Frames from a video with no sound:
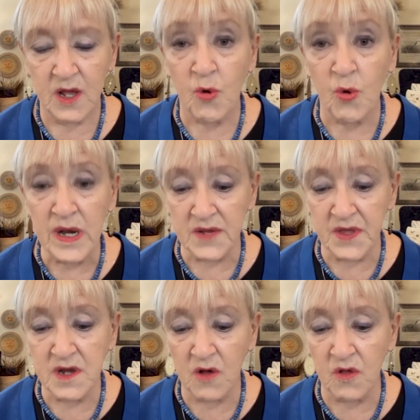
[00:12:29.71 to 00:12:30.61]
Quickly, the
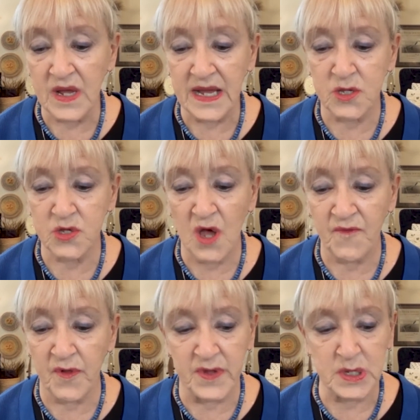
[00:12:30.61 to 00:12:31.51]
Knuckleheads
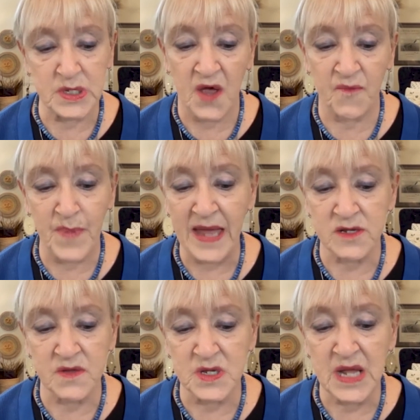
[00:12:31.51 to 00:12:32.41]
shuffled the stuff back
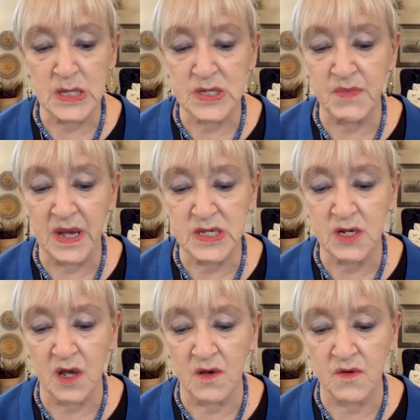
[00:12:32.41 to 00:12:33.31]
into the Tussie Mussie
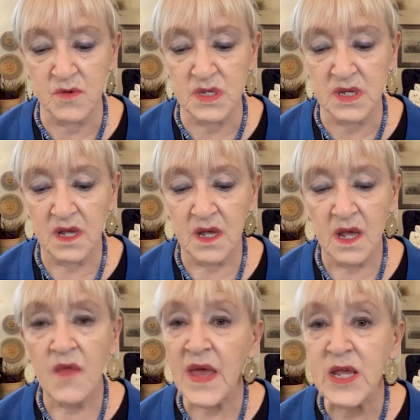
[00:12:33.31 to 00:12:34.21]
cones.
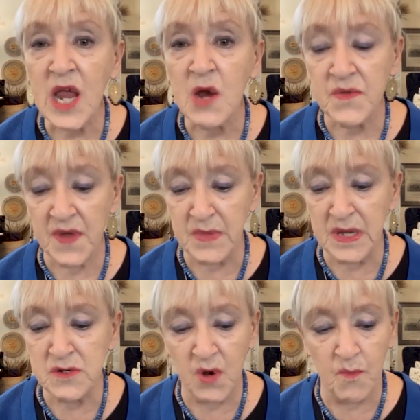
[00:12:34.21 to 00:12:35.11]
They carried them
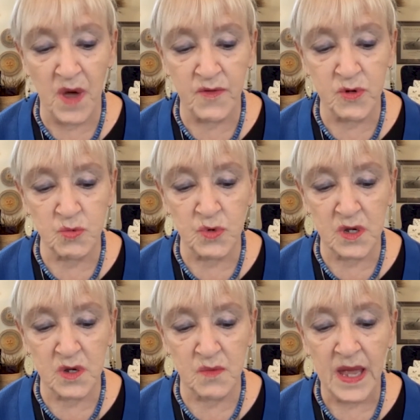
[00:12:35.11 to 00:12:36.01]
into their mother's
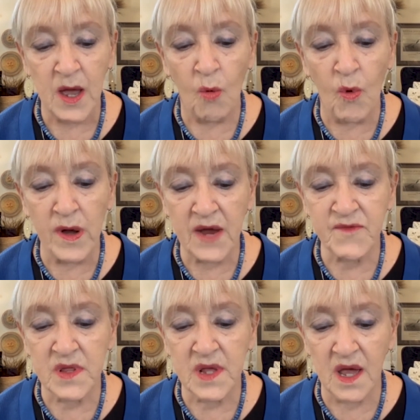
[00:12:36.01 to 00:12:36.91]
room, one
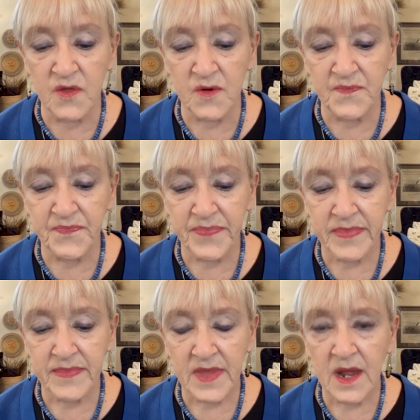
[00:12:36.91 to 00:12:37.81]
after the other,
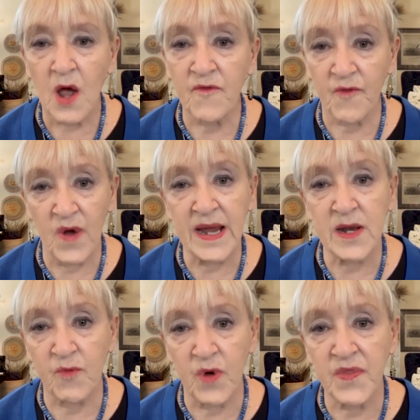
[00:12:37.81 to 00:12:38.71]
afraid
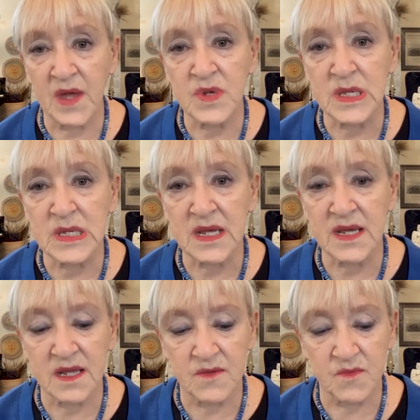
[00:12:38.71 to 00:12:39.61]
of what they would see.